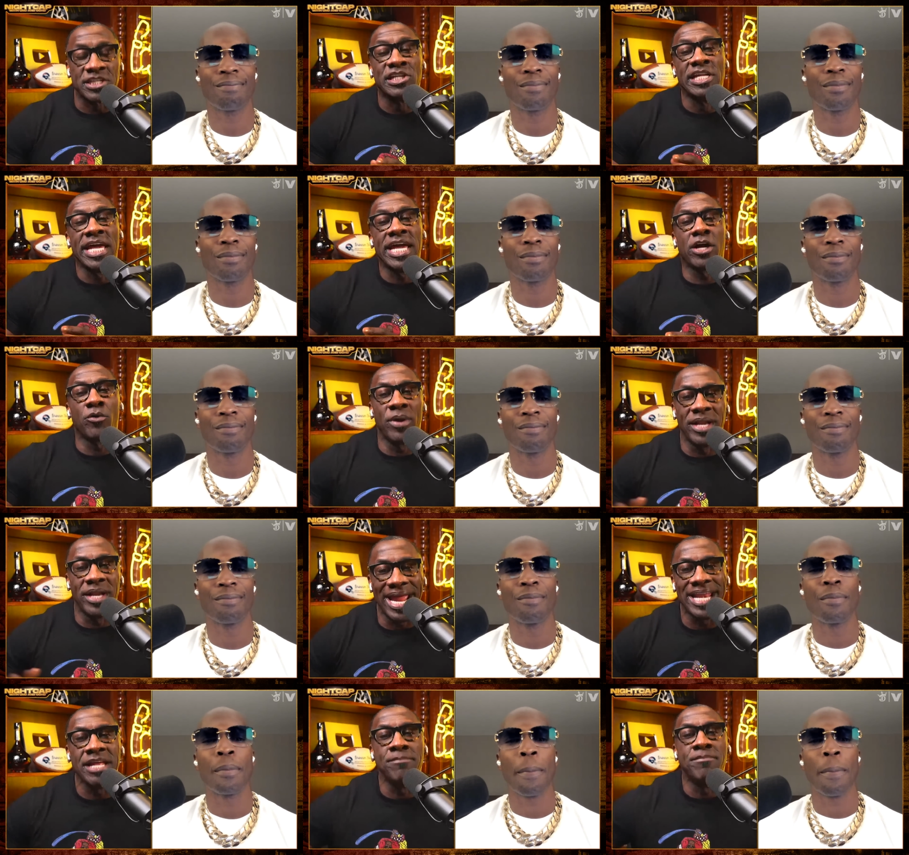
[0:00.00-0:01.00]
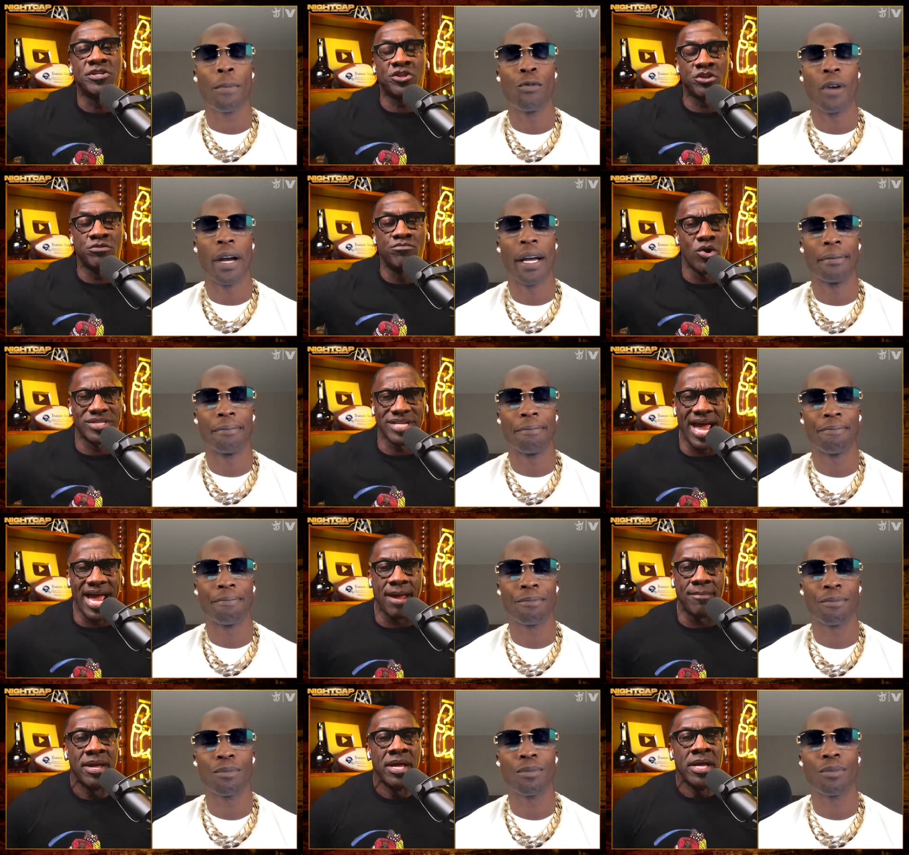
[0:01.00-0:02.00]
Speaker 1: lingering and he misses more time.
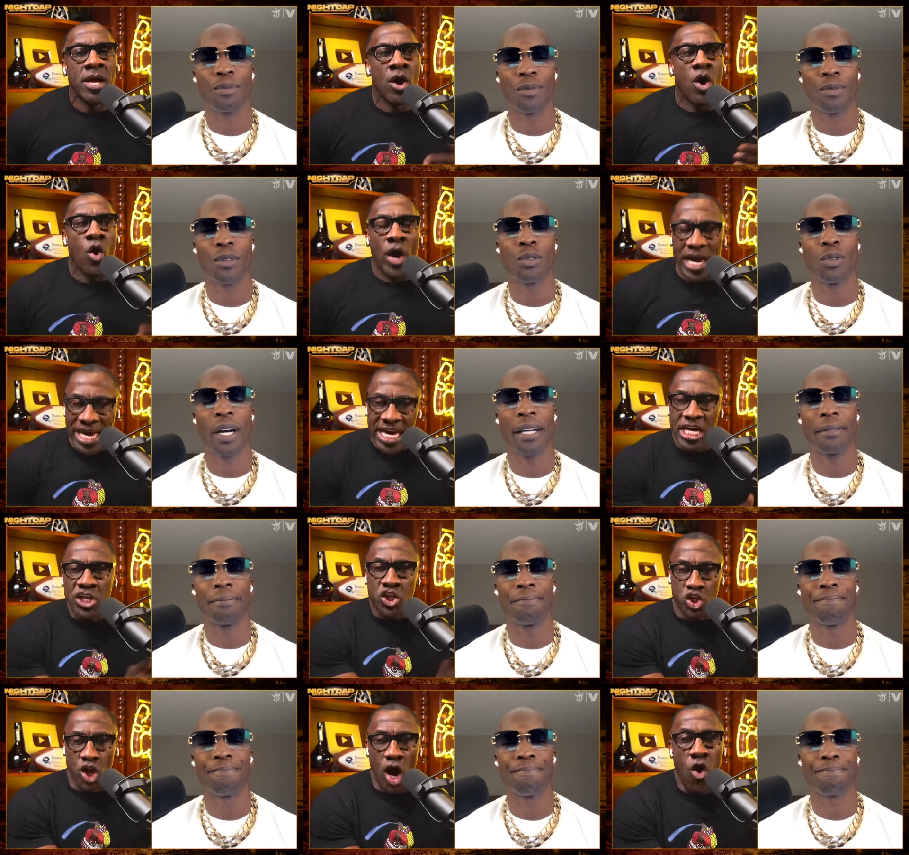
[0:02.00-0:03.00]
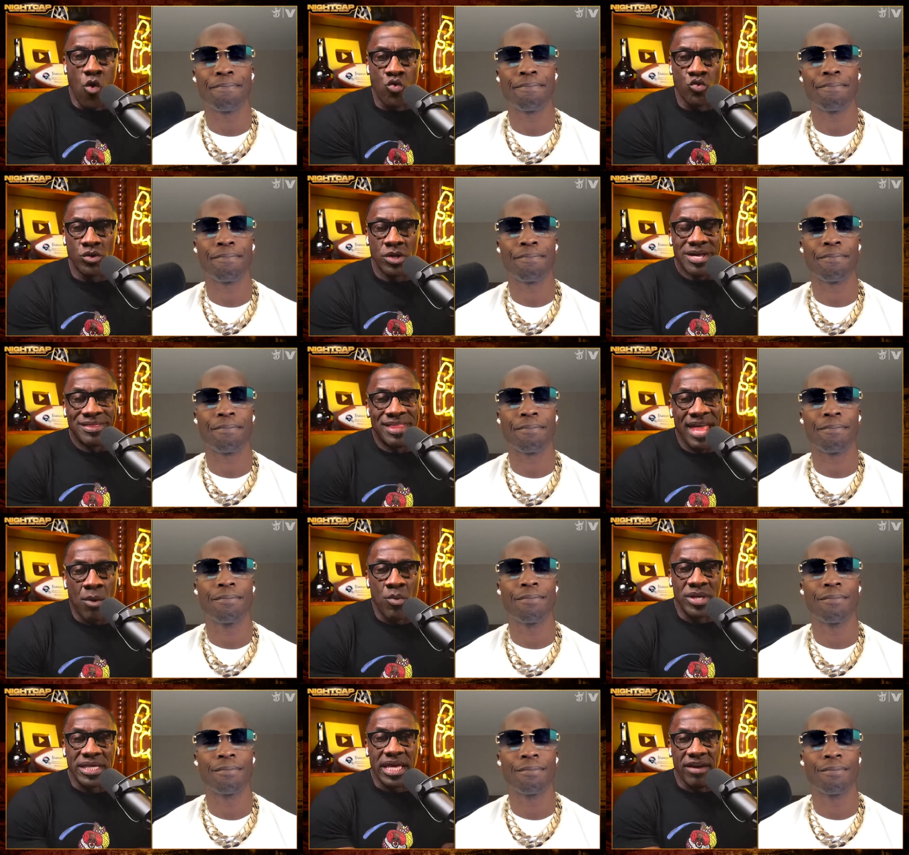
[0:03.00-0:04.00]
He's shown that when
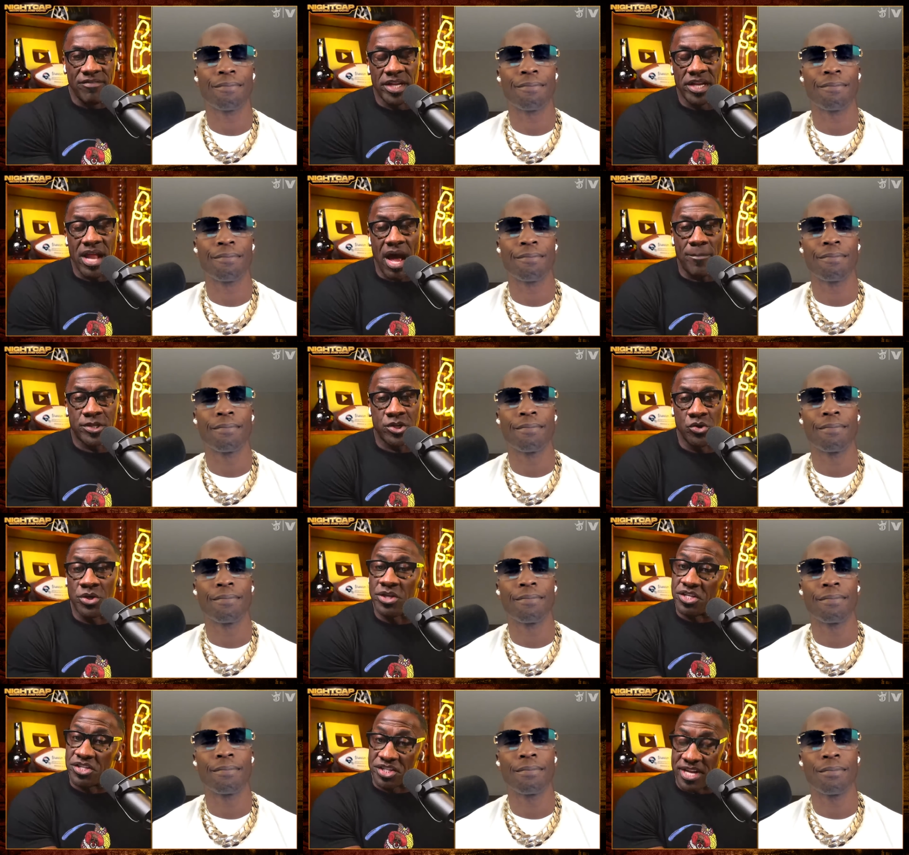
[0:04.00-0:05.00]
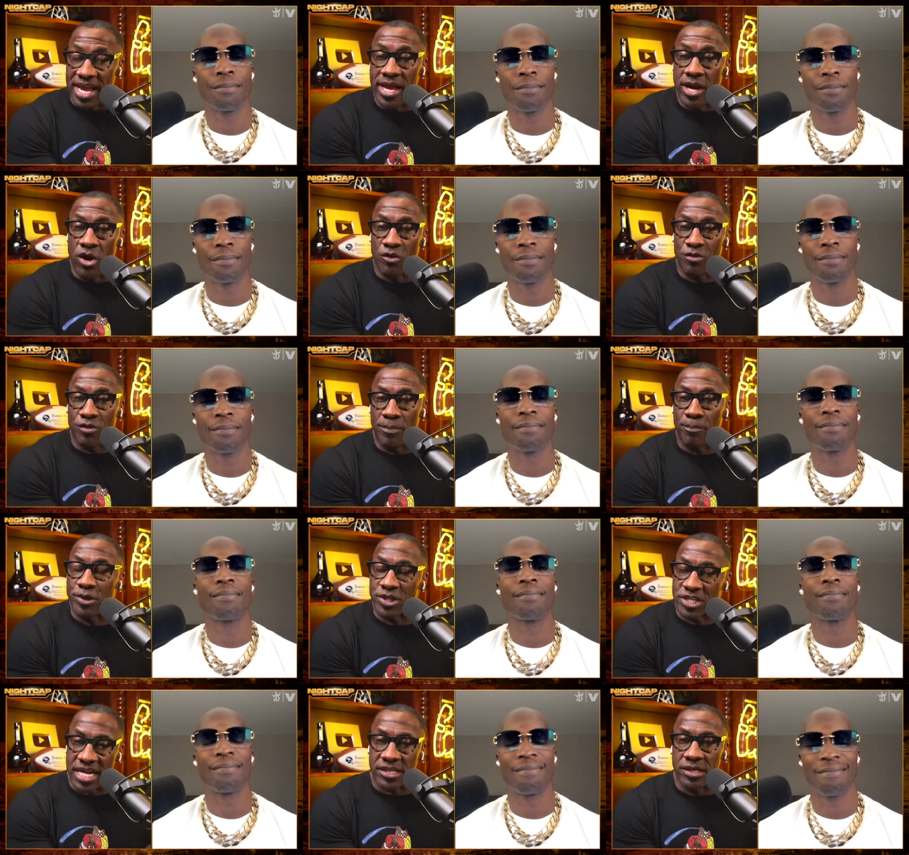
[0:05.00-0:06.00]
given an opportunity to stay healthy,
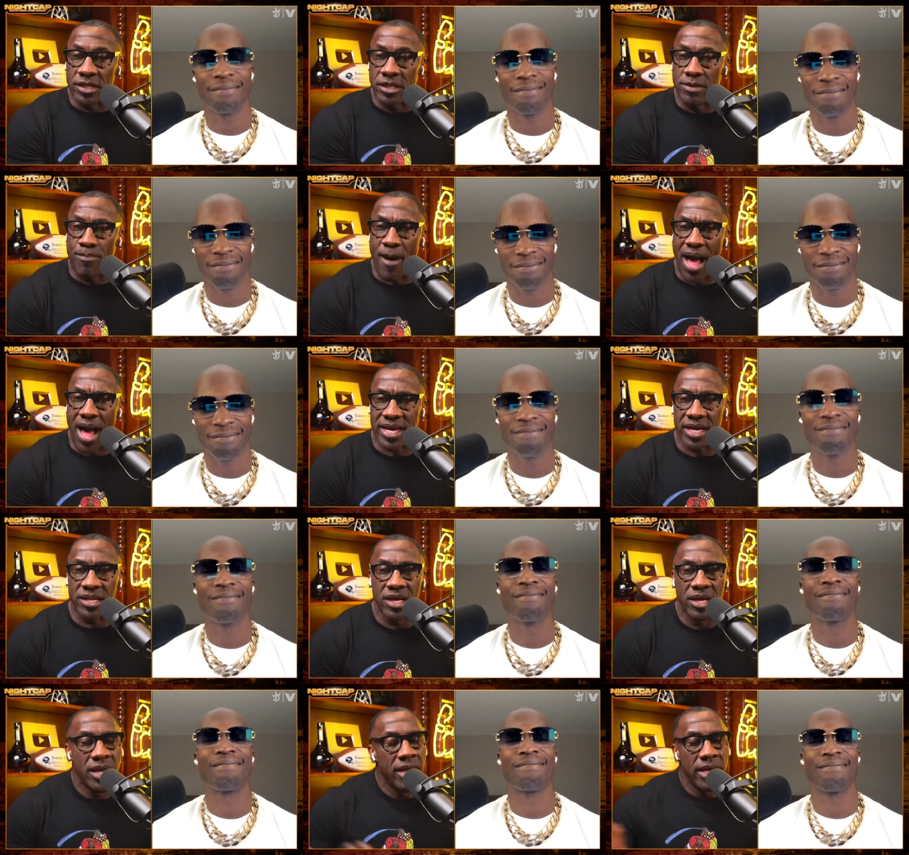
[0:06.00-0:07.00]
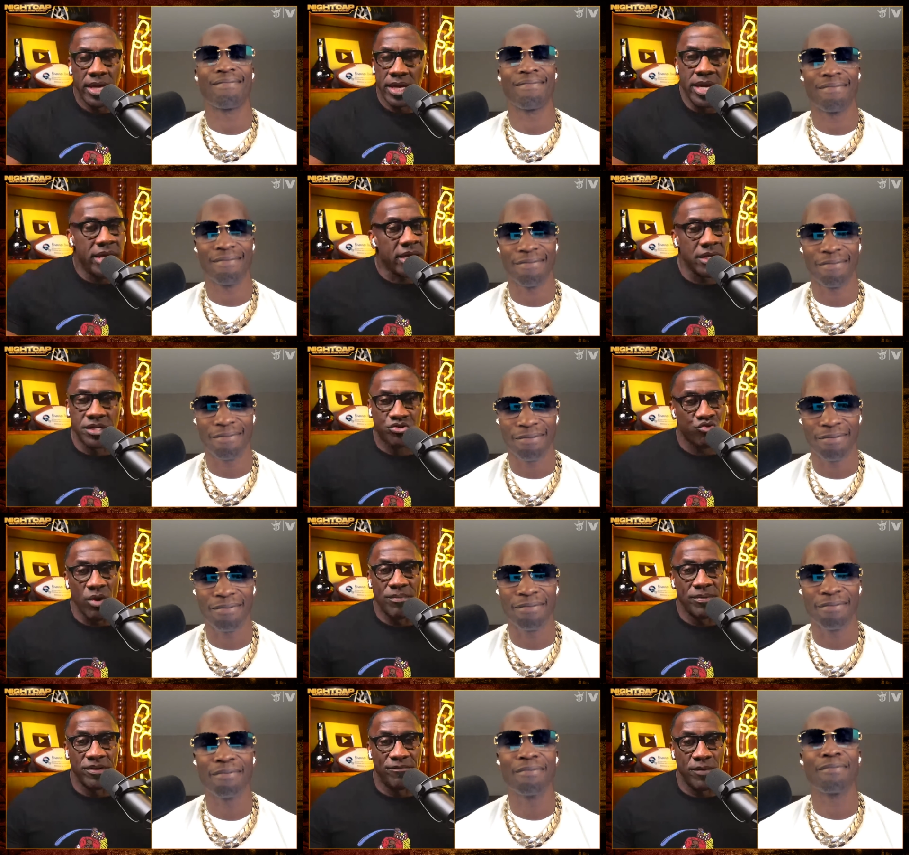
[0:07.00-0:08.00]
protected in the pocket, he can distribute
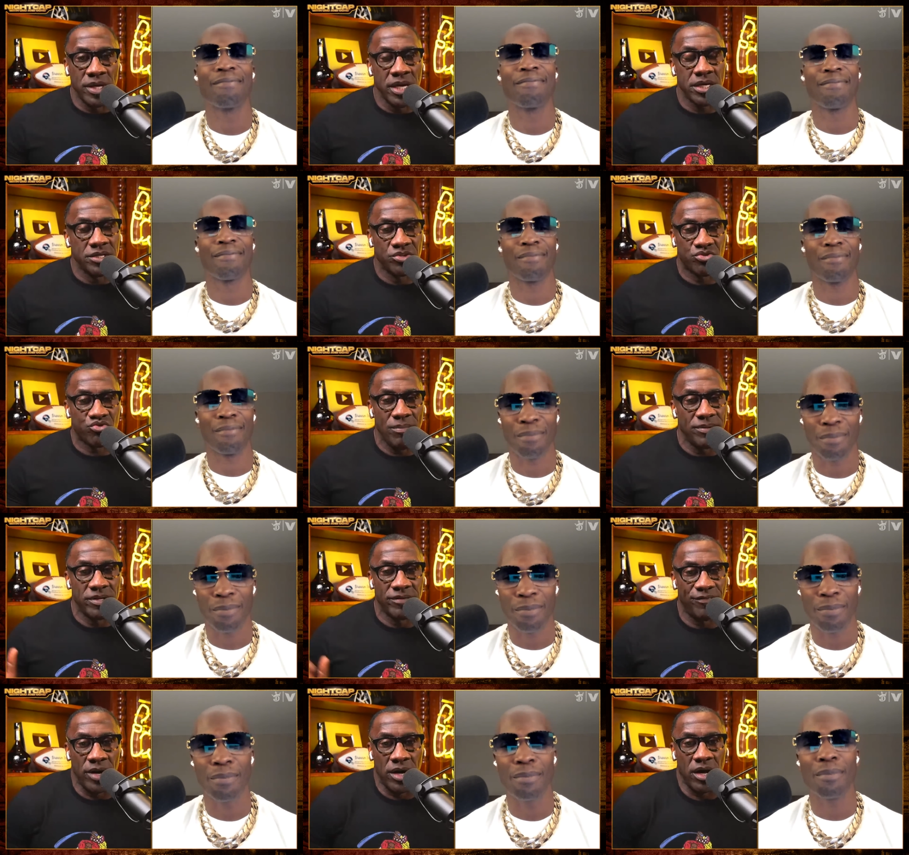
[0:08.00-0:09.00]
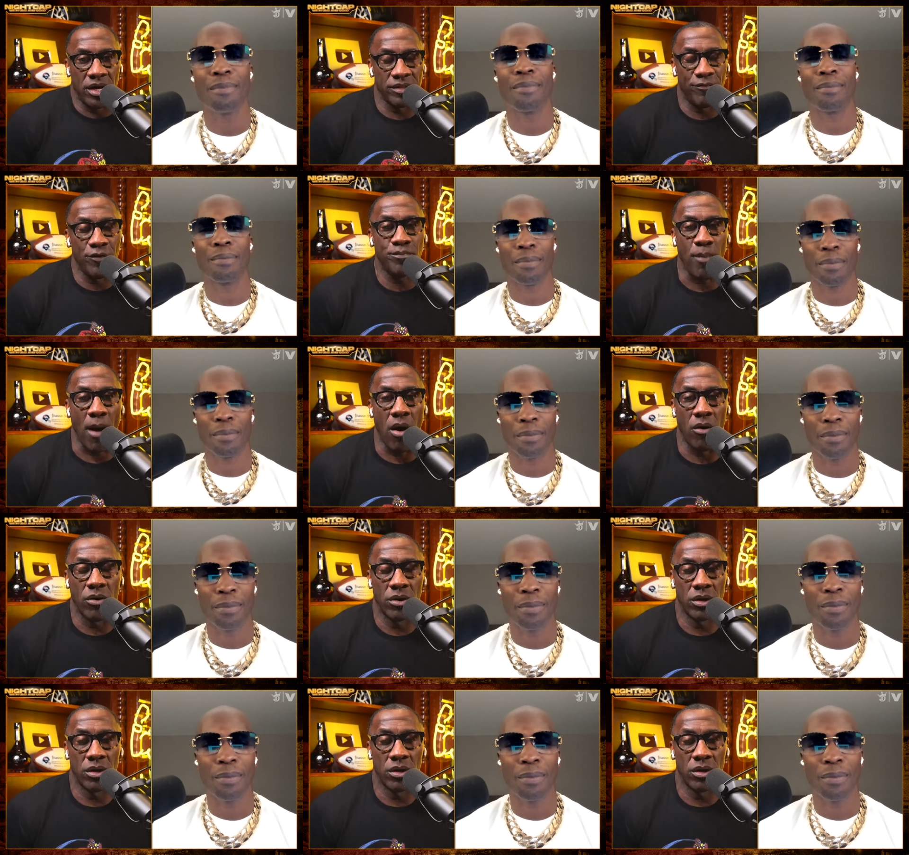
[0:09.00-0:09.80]
the football.